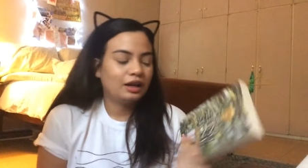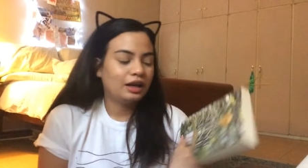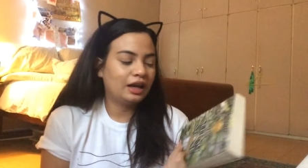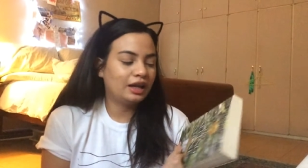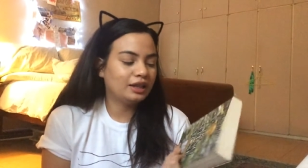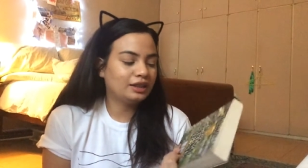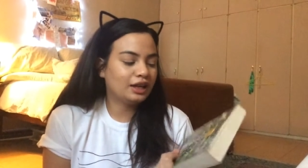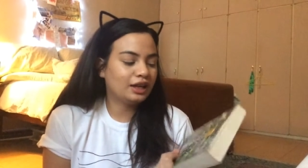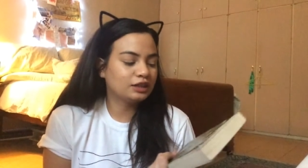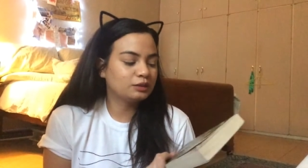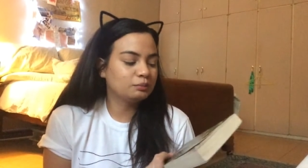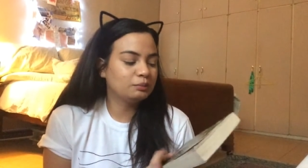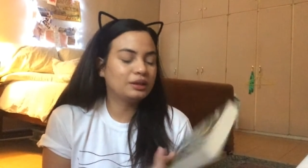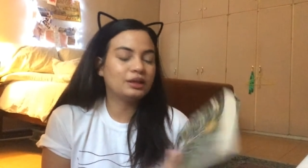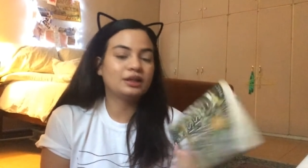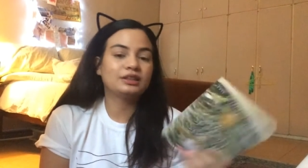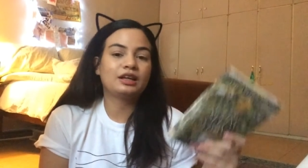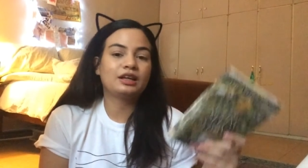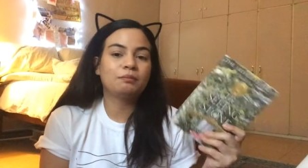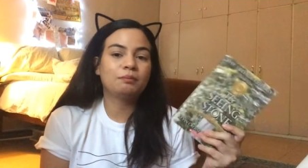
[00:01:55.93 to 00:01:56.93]
And that's
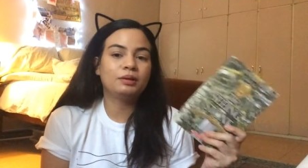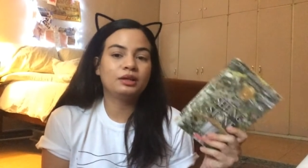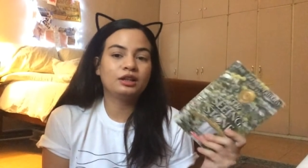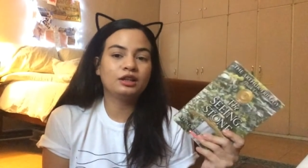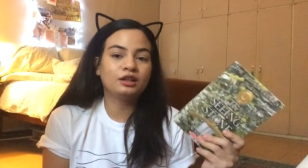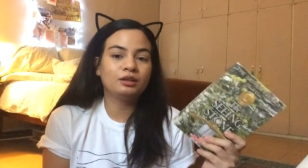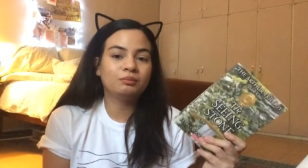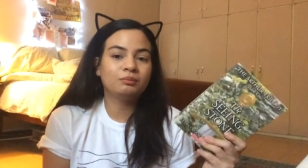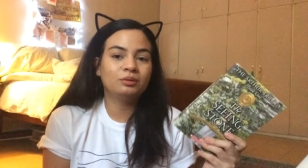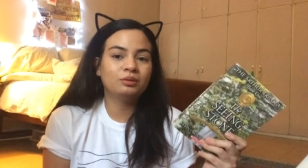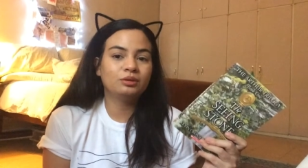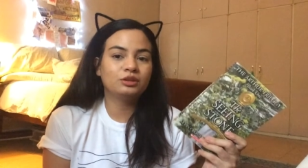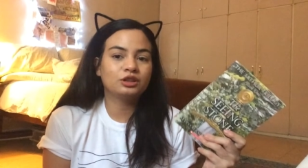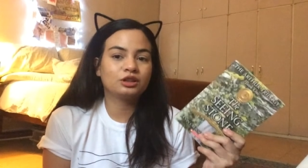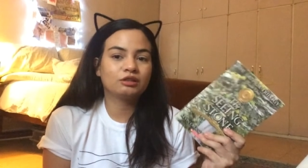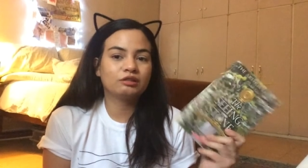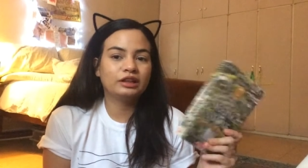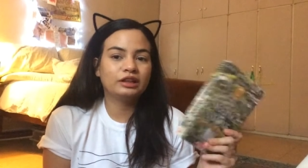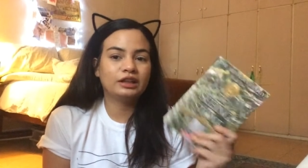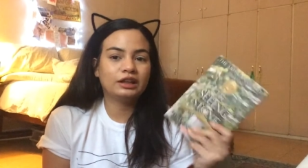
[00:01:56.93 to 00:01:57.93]
because I've been in the mood to
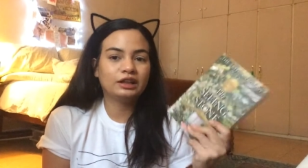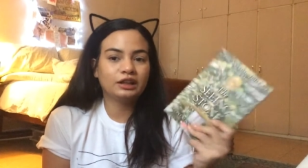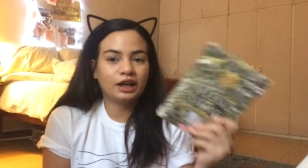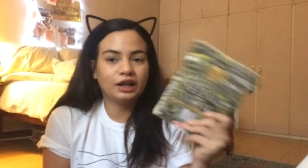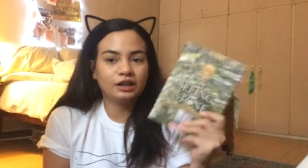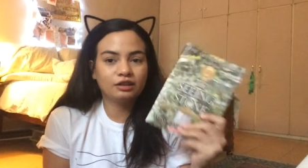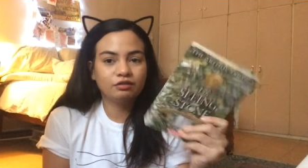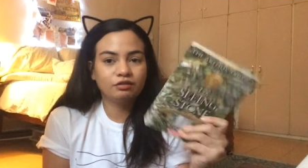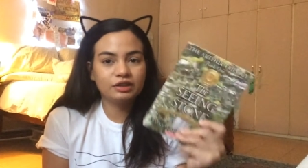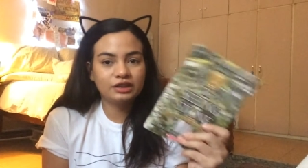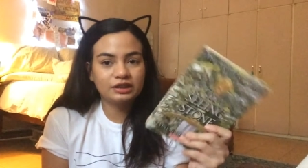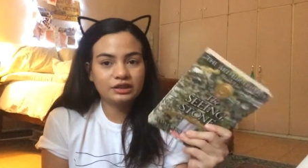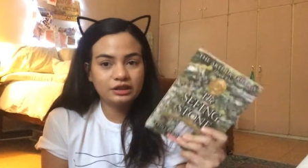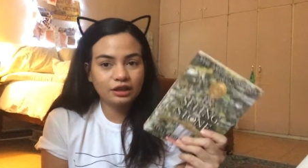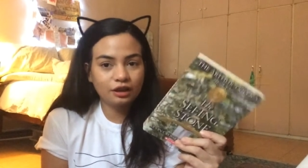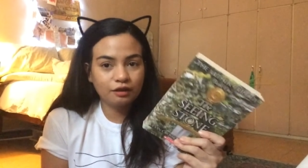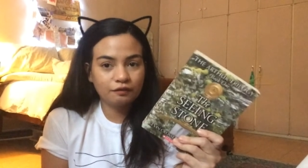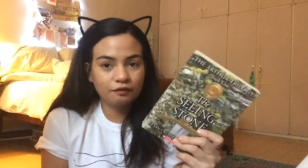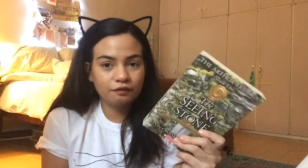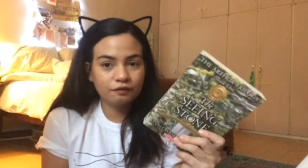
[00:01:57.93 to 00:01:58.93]
read a lot of this
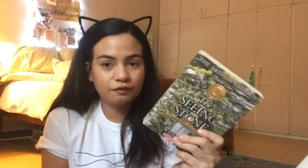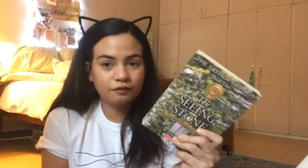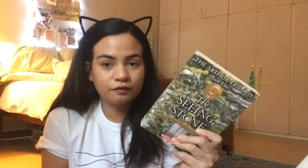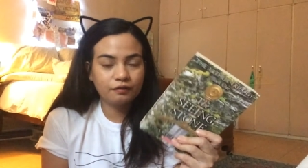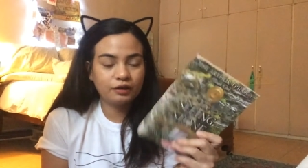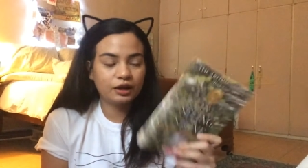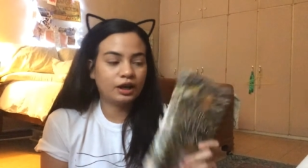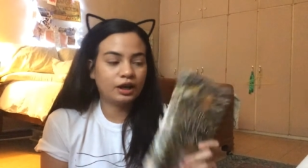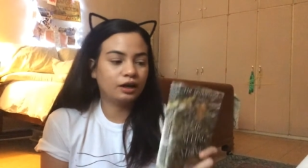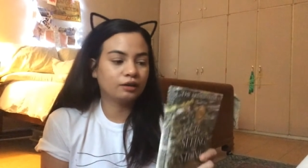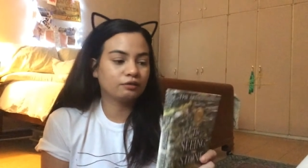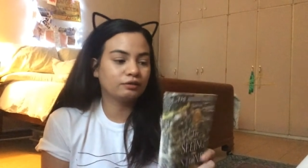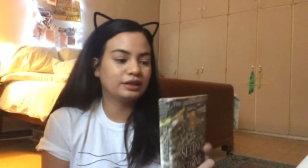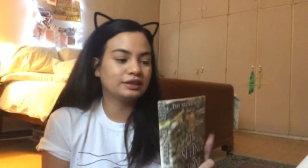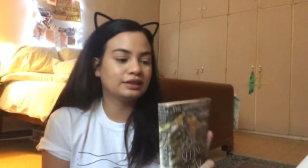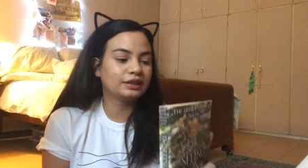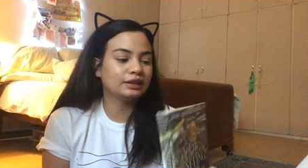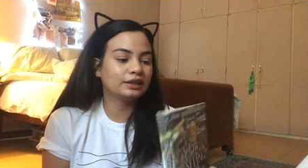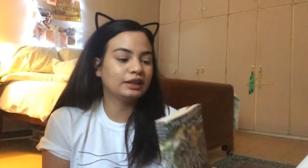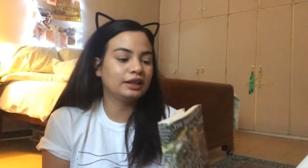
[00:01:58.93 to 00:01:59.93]
stuff
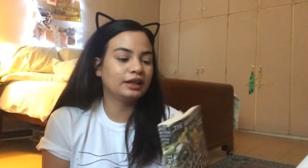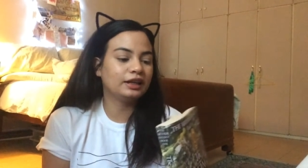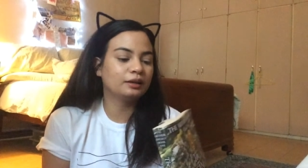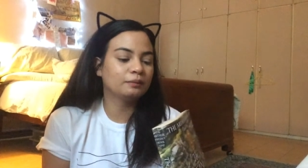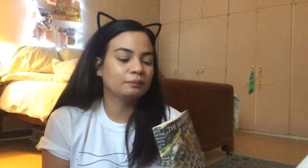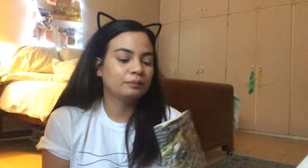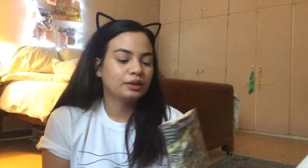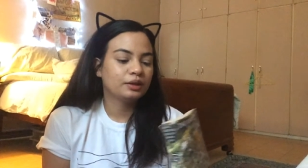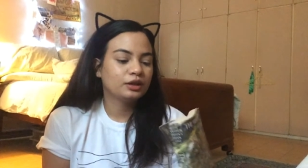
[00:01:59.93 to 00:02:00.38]
recently.